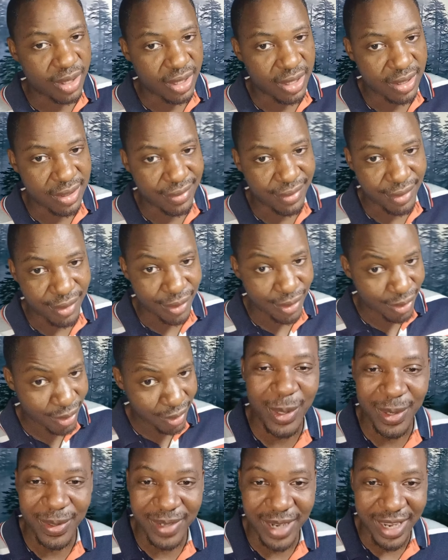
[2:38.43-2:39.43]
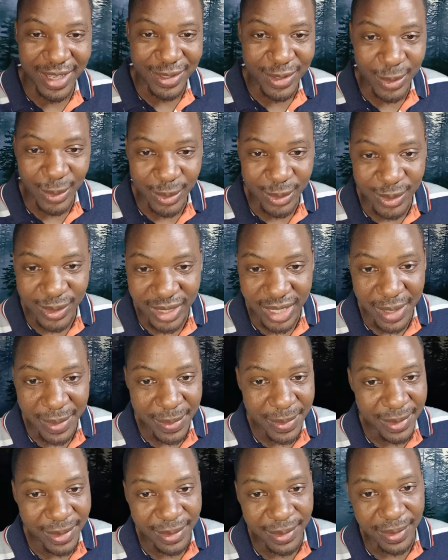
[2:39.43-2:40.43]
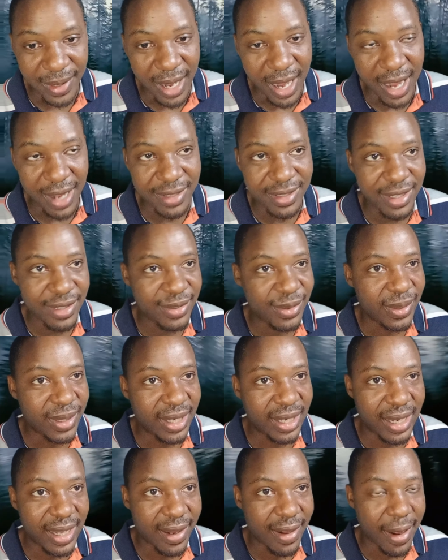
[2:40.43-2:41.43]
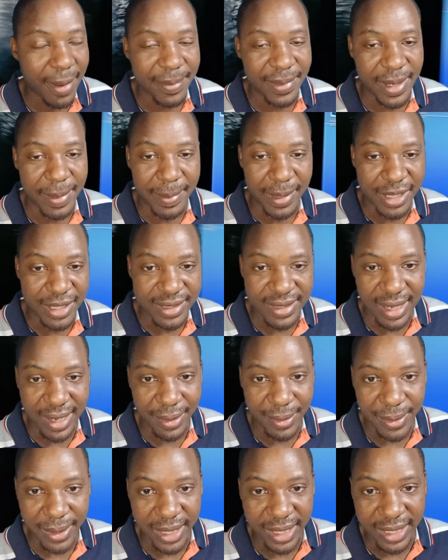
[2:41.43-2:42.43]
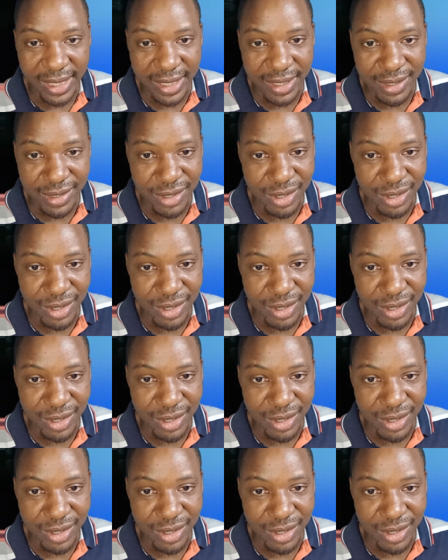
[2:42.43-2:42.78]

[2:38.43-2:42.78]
do in this video. So, all right, so today I'll just go clear up the Manjaro and then